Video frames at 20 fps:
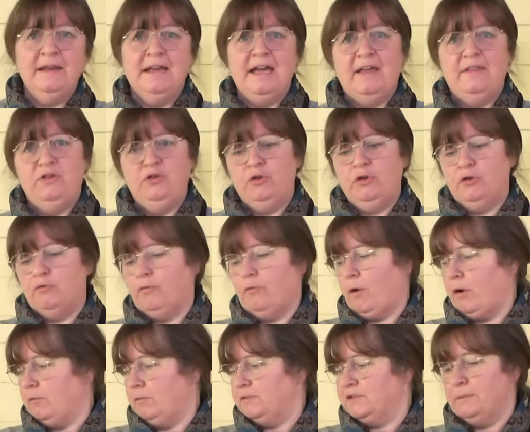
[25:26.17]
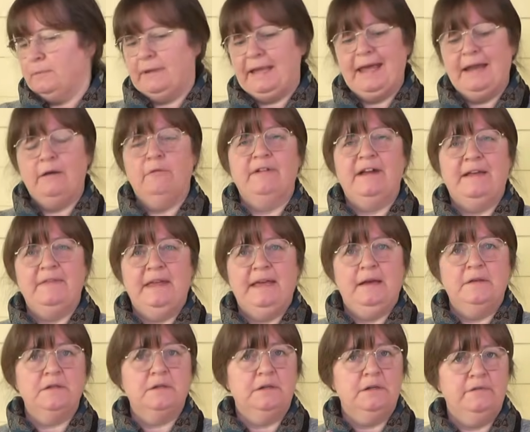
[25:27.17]
And you could roll some again around the
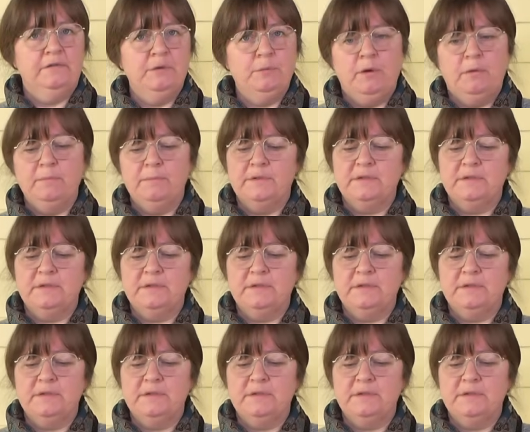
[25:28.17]
outside if you want.